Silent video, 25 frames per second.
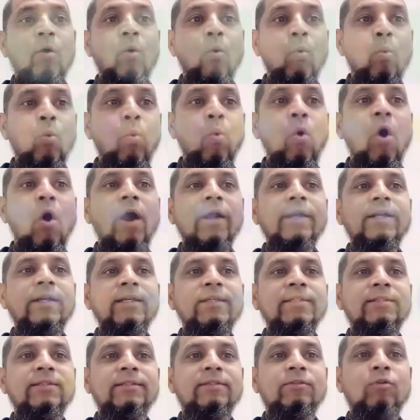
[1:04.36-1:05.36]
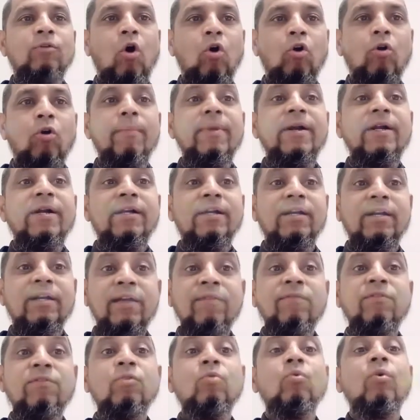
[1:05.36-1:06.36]
What is document
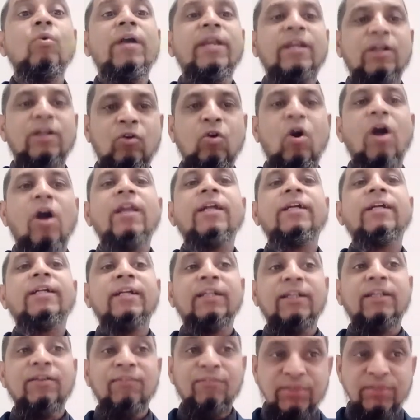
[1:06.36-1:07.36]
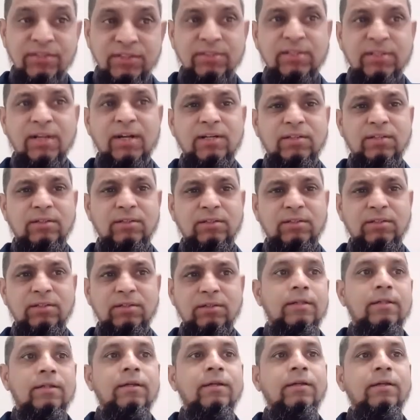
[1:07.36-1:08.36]
review in a qualitative research?
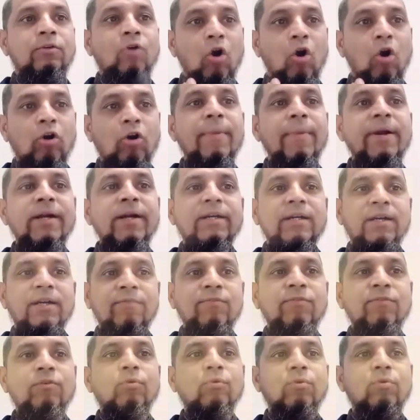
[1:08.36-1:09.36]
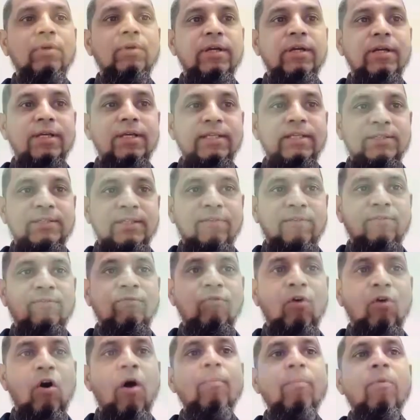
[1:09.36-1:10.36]
Document review is a
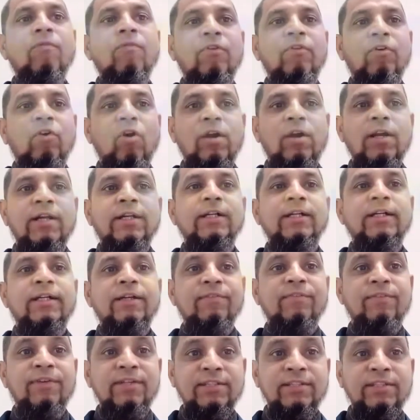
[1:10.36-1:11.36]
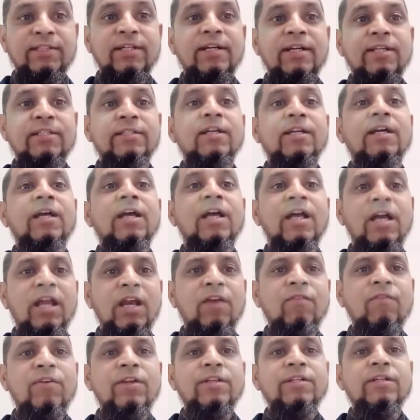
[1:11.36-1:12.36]
form of a qualitative research
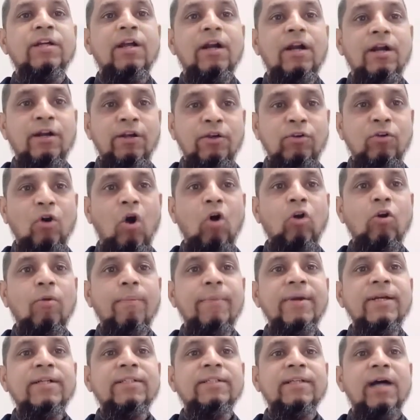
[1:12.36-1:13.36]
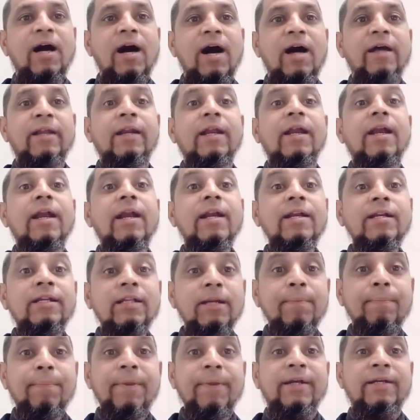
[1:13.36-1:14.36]
in which documents are
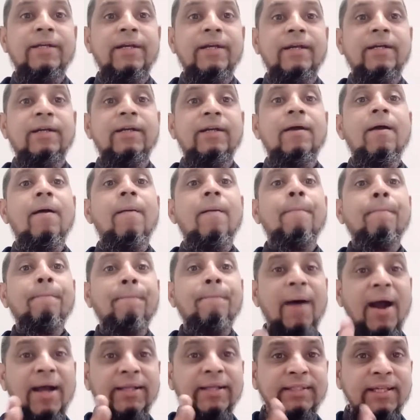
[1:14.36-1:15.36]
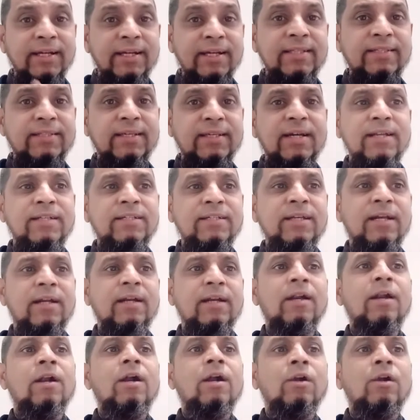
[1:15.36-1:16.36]
interpreted by the researcher
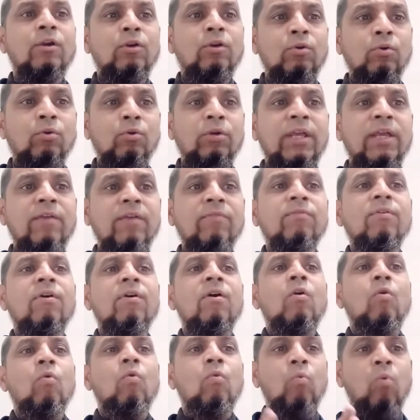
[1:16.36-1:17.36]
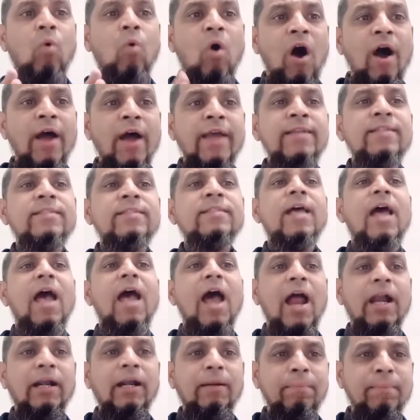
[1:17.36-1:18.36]
to give voice
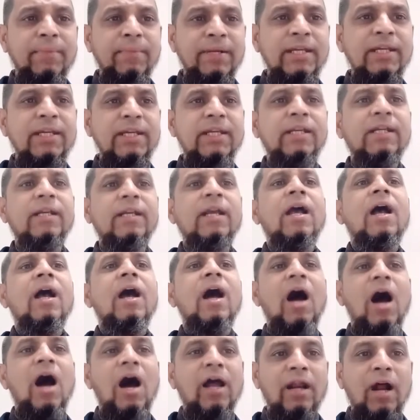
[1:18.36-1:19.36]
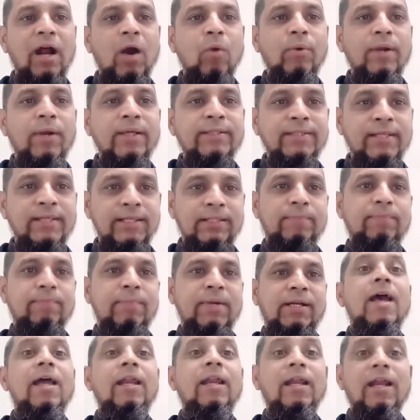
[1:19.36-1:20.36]
and meaning around
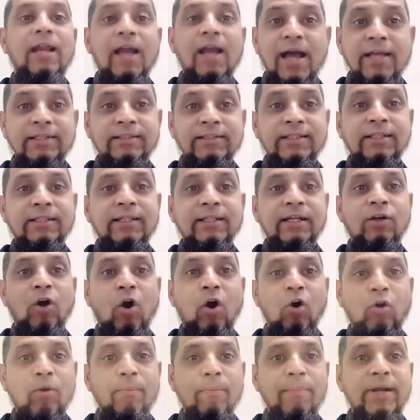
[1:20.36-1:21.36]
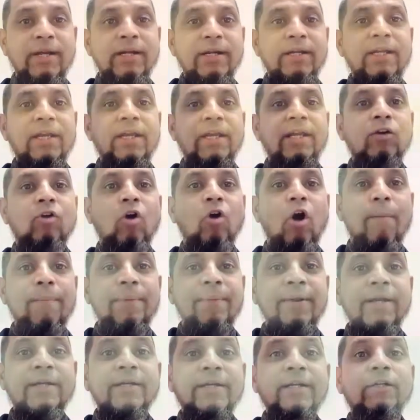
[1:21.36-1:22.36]
assessment. Analyzing the document
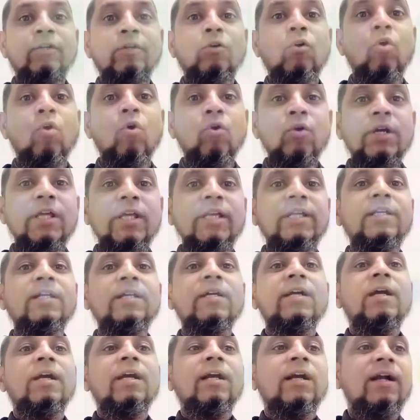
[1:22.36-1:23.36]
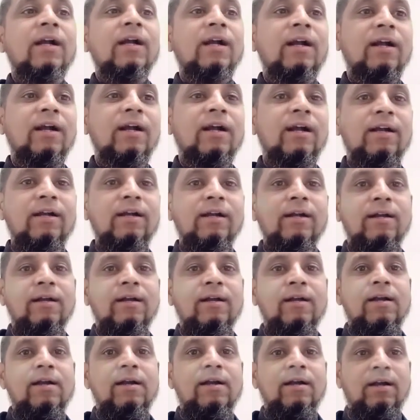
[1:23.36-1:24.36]
incorporated coding
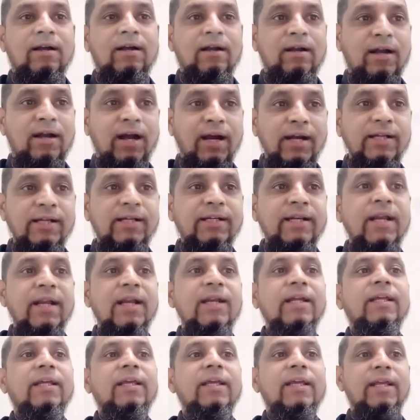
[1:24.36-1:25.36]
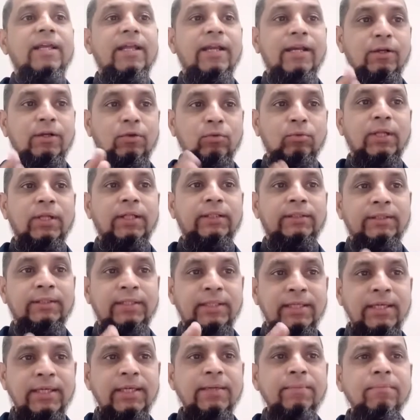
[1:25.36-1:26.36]
content into the
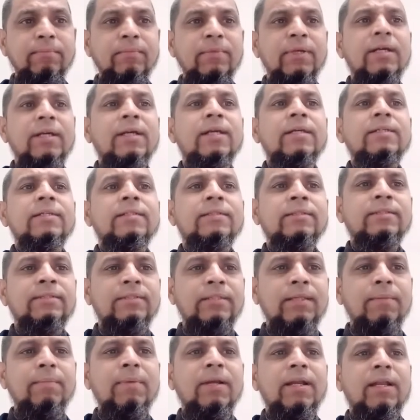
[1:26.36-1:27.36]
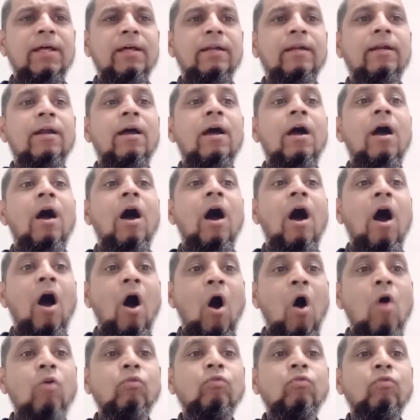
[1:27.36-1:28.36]
theme, similar
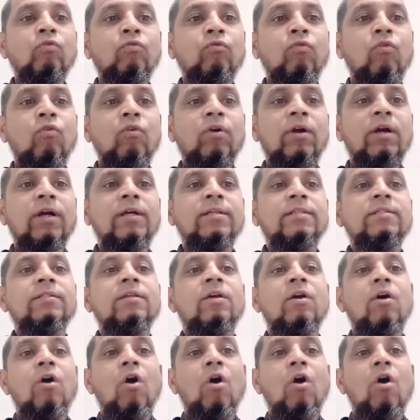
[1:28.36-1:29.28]
how to focus